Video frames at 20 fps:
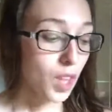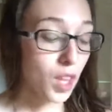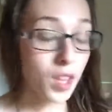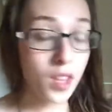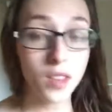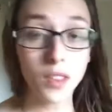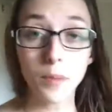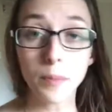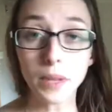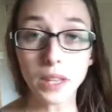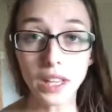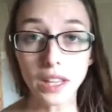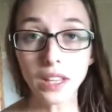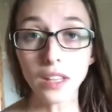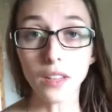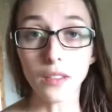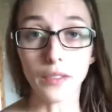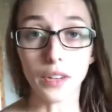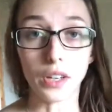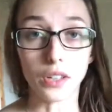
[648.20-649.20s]
In the
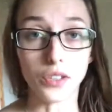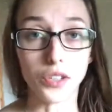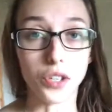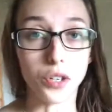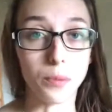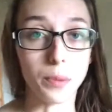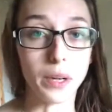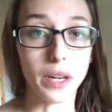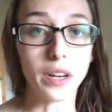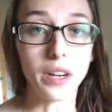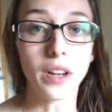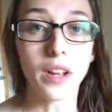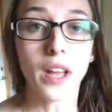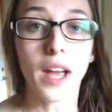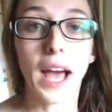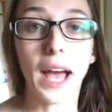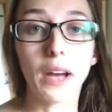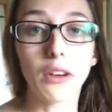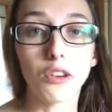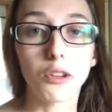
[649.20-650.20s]
beginning of October,
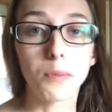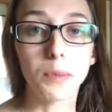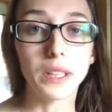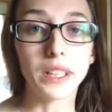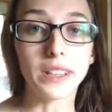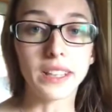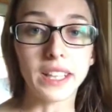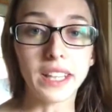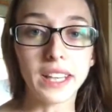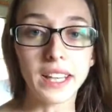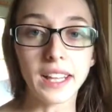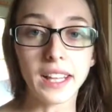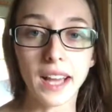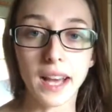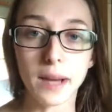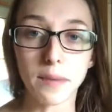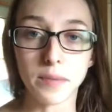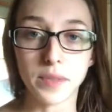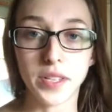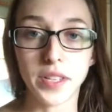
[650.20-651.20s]
I would be leading
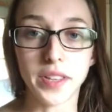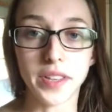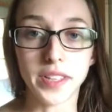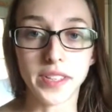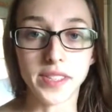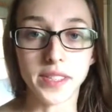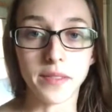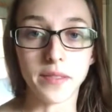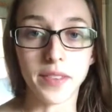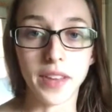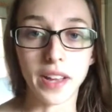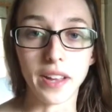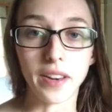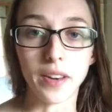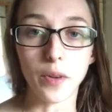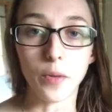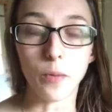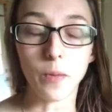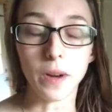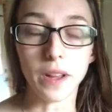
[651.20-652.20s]
up to this
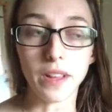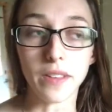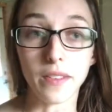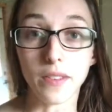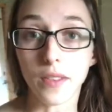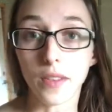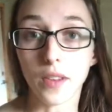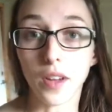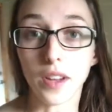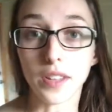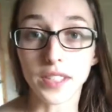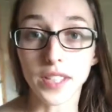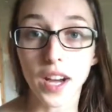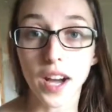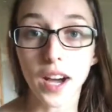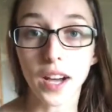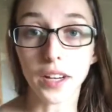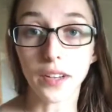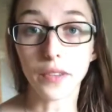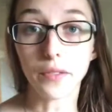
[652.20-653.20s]
event with a
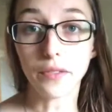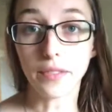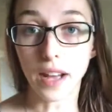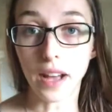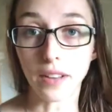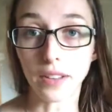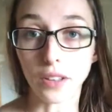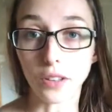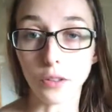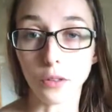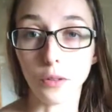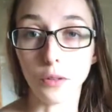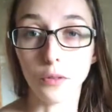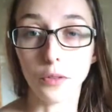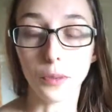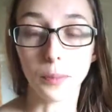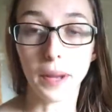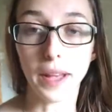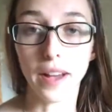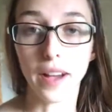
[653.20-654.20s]
ton of value
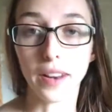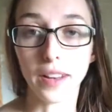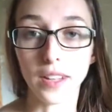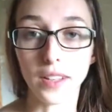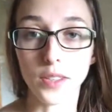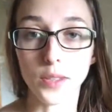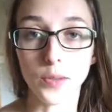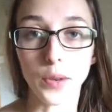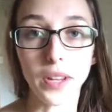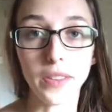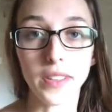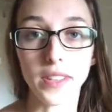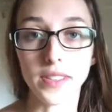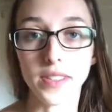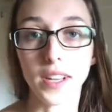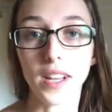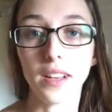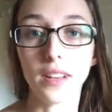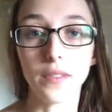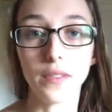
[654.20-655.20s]
for my audience, right? That's
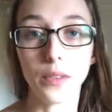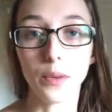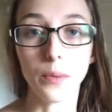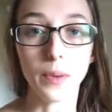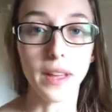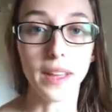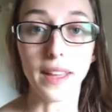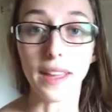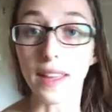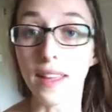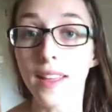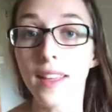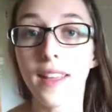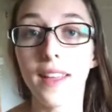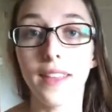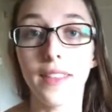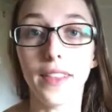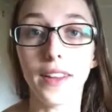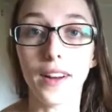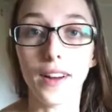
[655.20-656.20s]
kind of the way
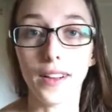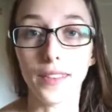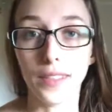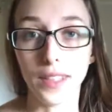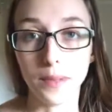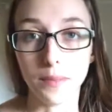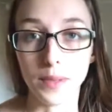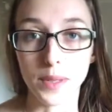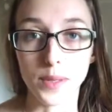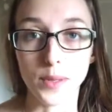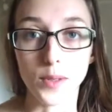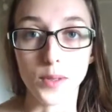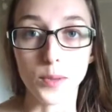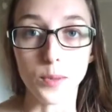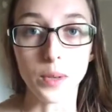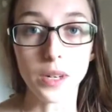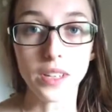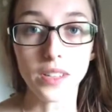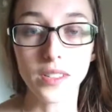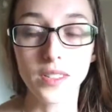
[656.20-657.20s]
that online business
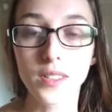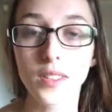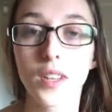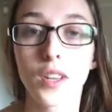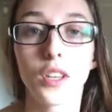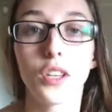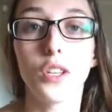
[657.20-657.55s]
works.